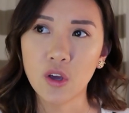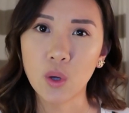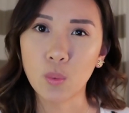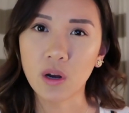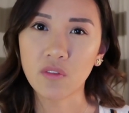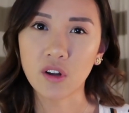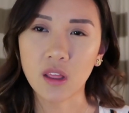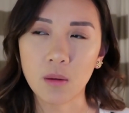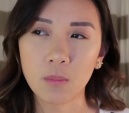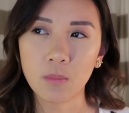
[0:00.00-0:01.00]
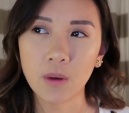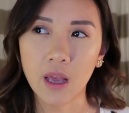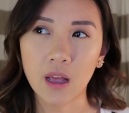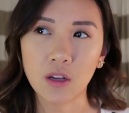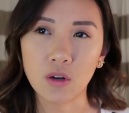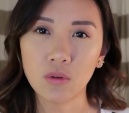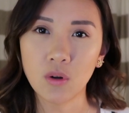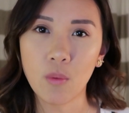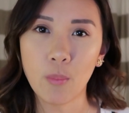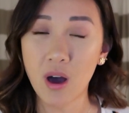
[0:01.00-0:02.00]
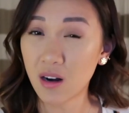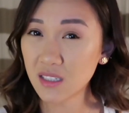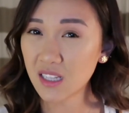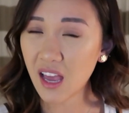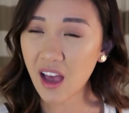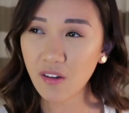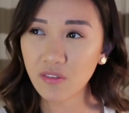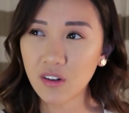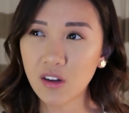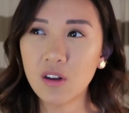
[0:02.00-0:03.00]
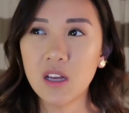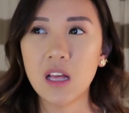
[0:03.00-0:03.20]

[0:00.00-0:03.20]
you work for them and you don't know what products they have, you know?